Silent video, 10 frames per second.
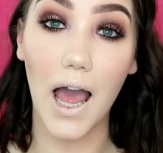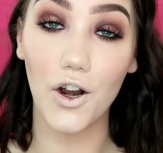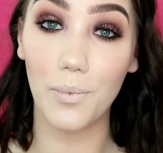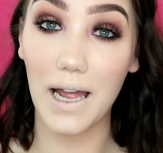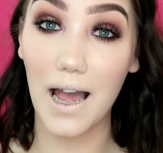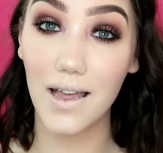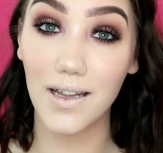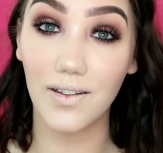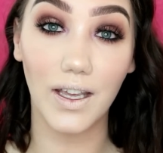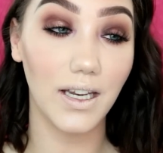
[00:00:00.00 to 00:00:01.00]
and on my high
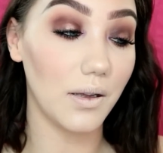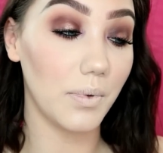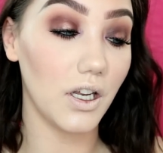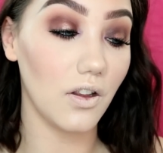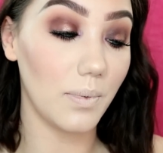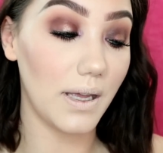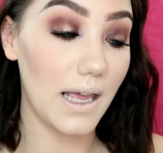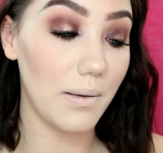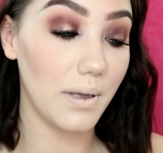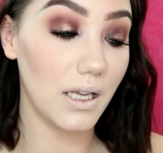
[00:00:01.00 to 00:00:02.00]
end side I'm going to use my
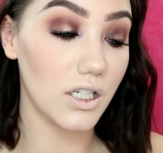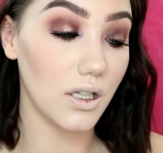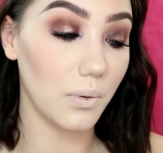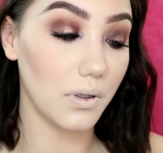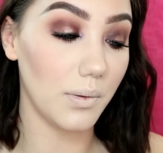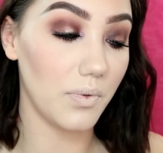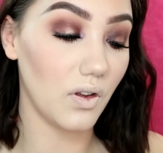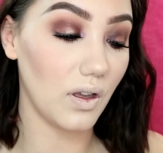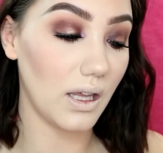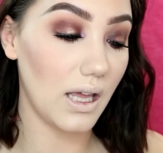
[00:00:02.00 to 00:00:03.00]
ABH liquid
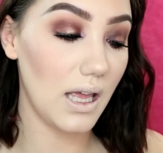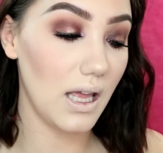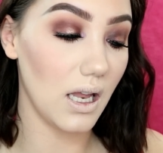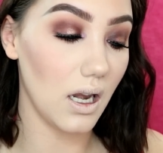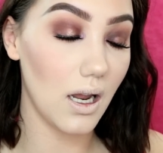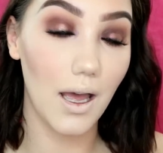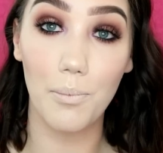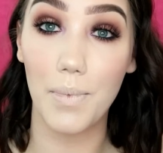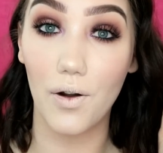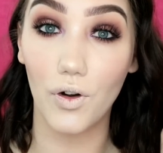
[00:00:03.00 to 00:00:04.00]
lipstick in
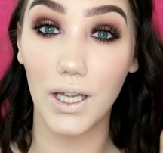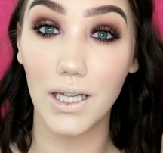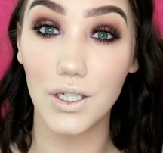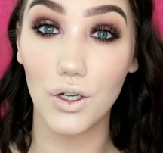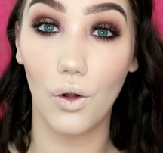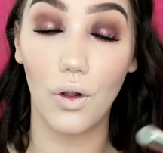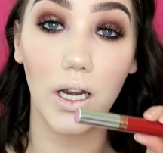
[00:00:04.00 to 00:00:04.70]
American Doll,